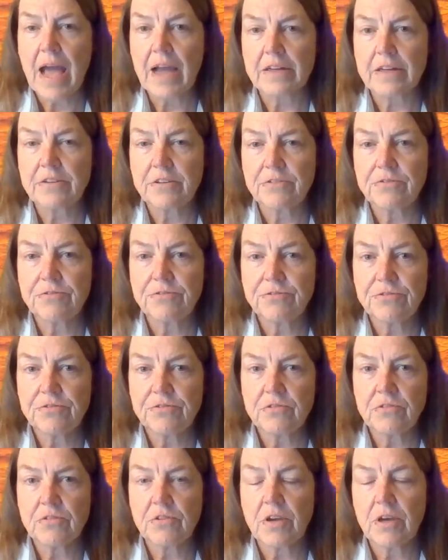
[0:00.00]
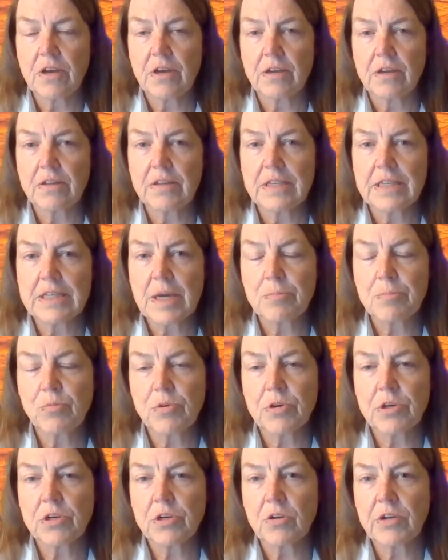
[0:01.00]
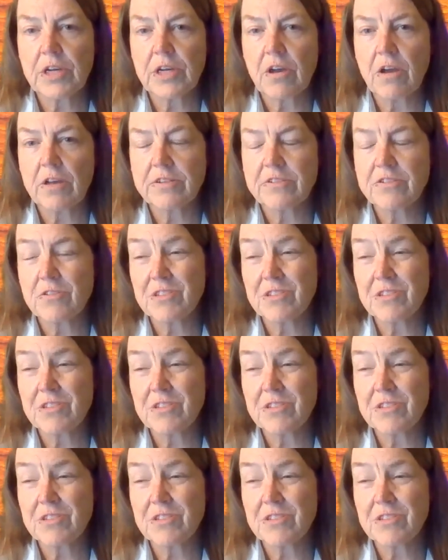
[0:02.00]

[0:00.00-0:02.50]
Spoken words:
active cleanup work going on.